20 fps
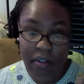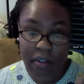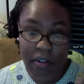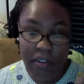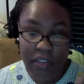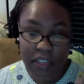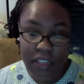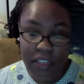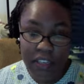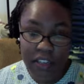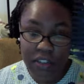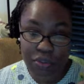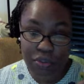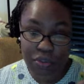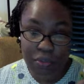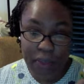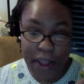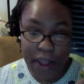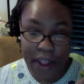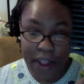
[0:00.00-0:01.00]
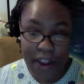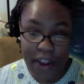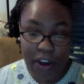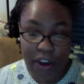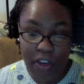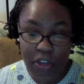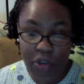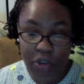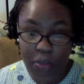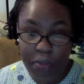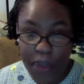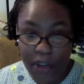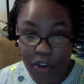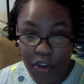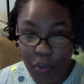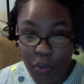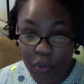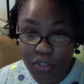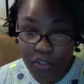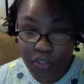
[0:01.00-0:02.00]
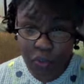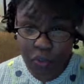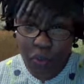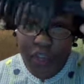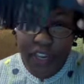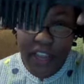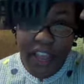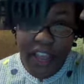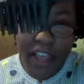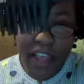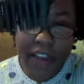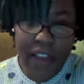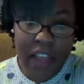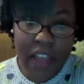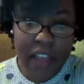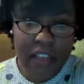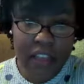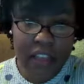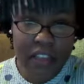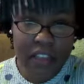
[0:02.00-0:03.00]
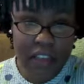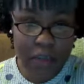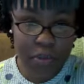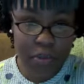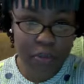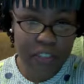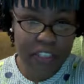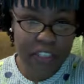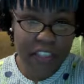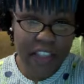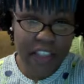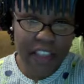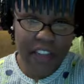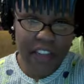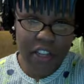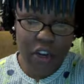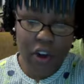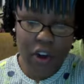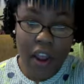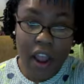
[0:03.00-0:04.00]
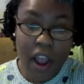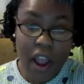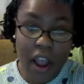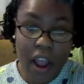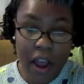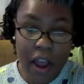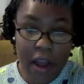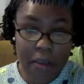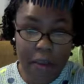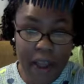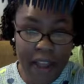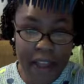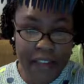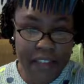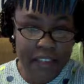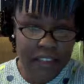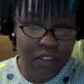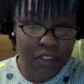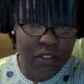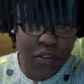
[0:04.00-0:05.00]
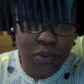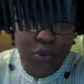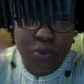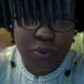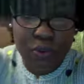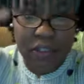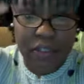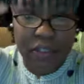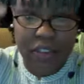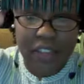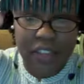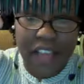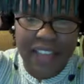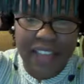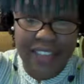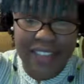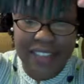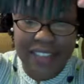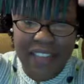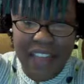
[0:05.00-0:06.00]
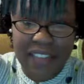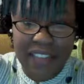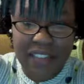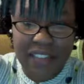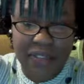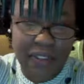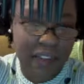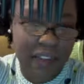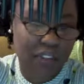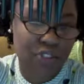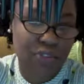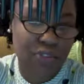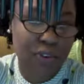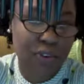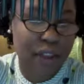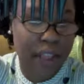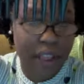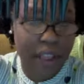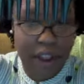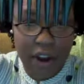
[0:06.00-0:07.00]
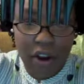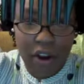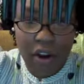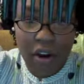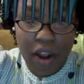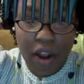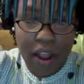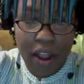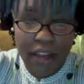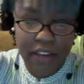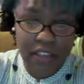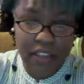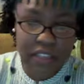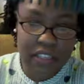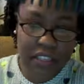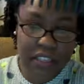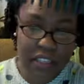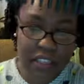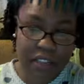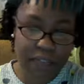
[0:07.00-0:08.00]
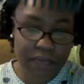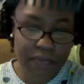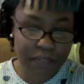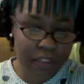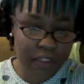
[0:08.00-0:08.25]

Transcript: did get through my hair a little better with the Dad Double Detangler. I didn't lose lots and lots of extra hair. I didn't feel